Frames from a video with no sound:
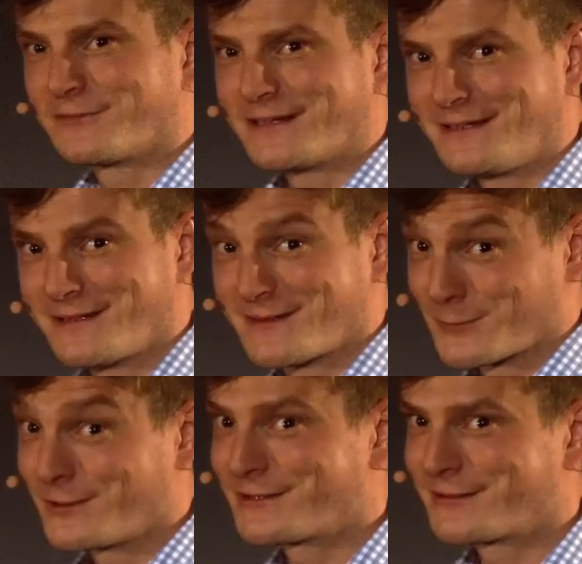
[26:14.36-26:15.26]
ideas
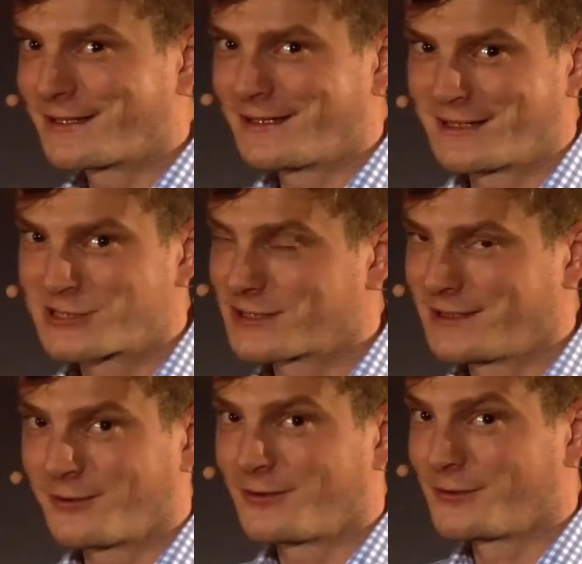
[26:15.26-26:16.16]
what you can
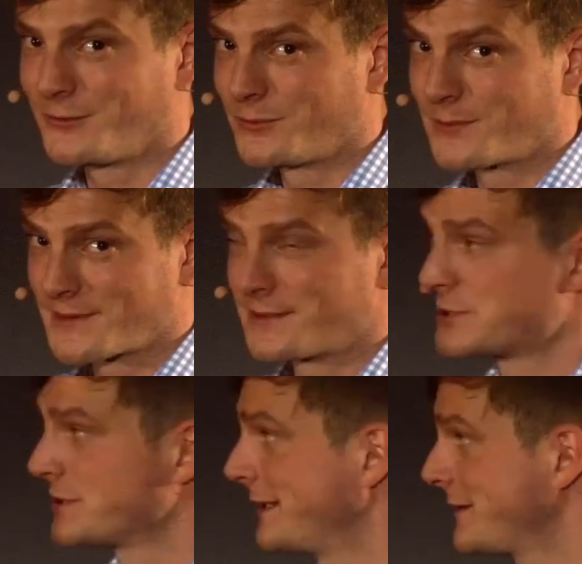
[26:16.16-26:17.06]
actually all do with
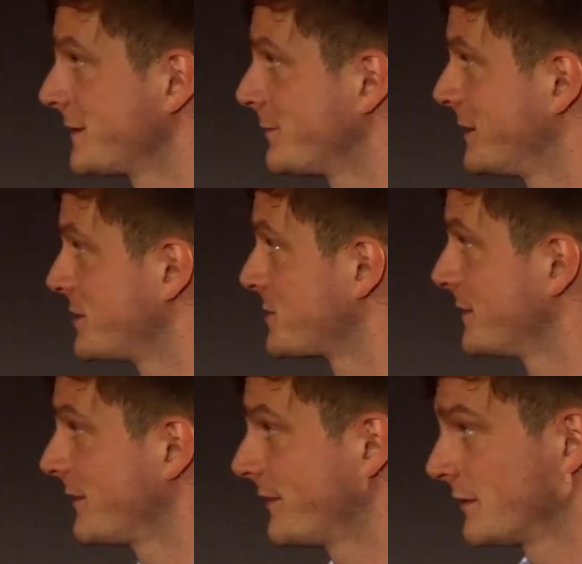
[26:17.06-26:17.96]
digital asset
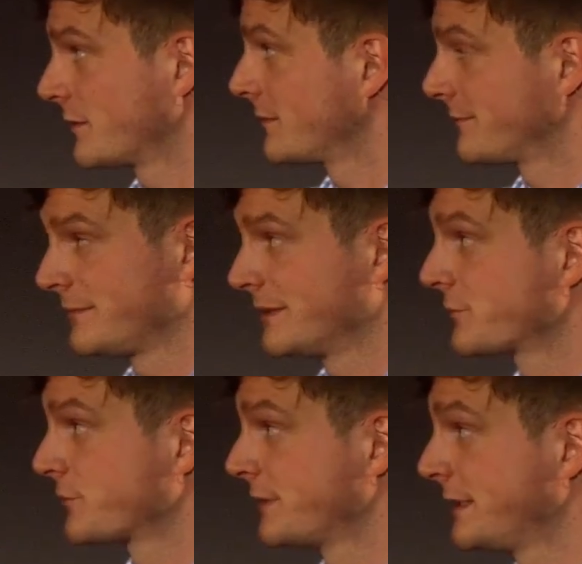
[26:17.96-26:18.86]
management. There are
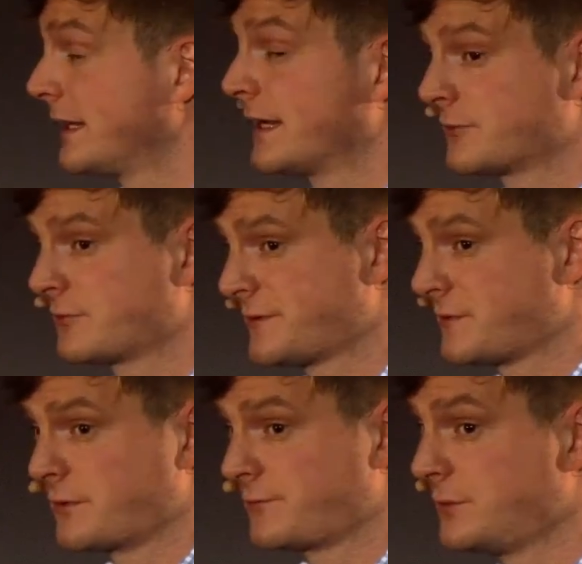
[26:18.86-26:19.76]
literally
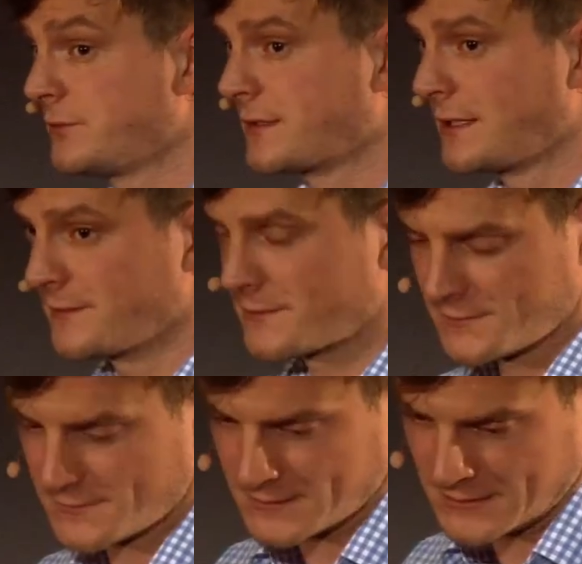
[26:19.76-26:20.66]
hundreds of use
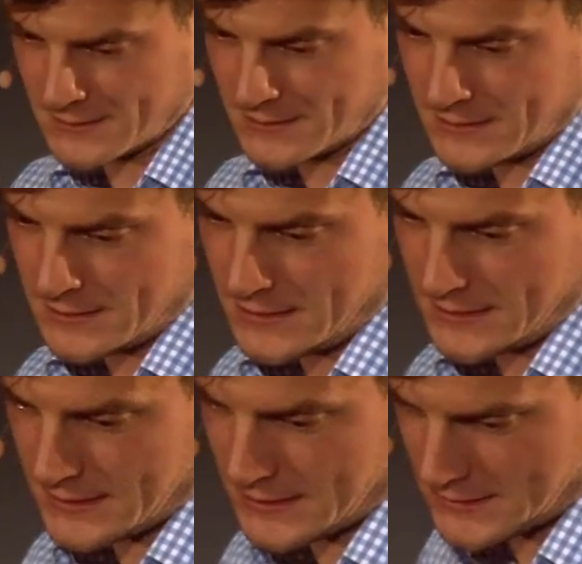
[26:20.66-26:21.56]
cases,
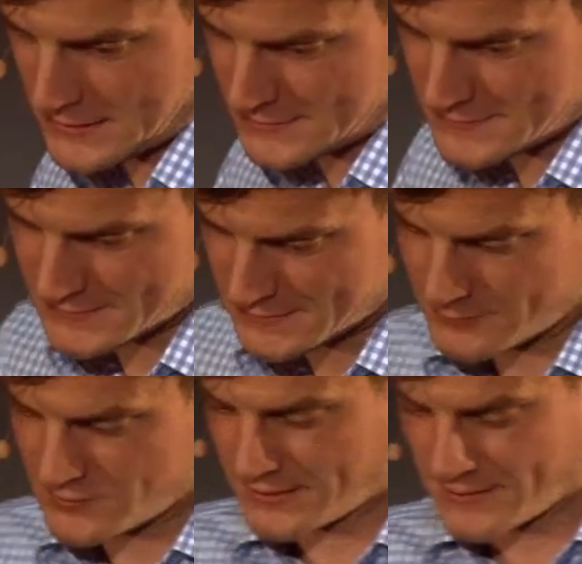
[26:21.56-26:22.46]
and
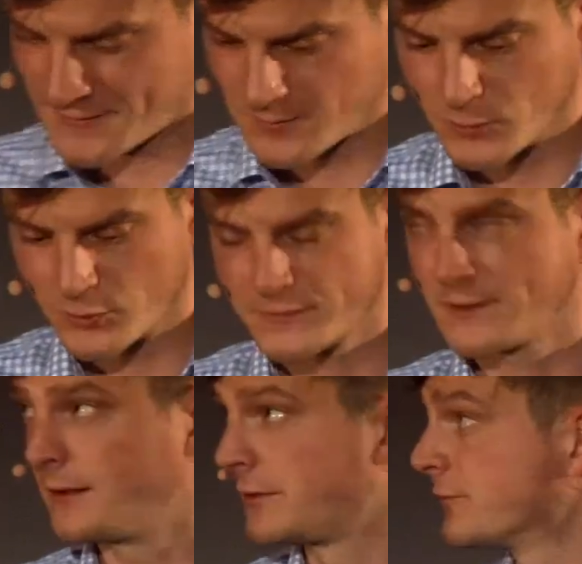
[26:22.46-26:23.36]
to get the
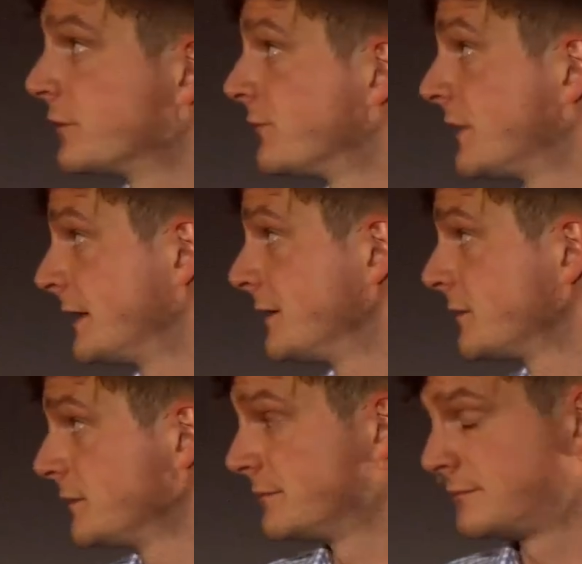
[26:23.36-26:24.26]
most out of your
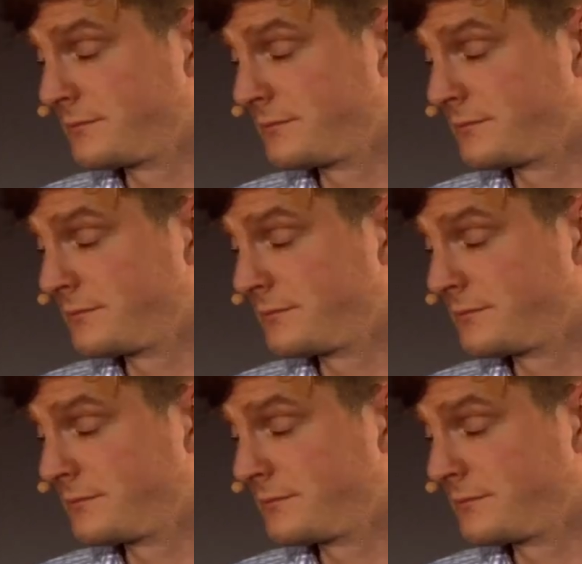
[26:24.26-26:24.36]
files, you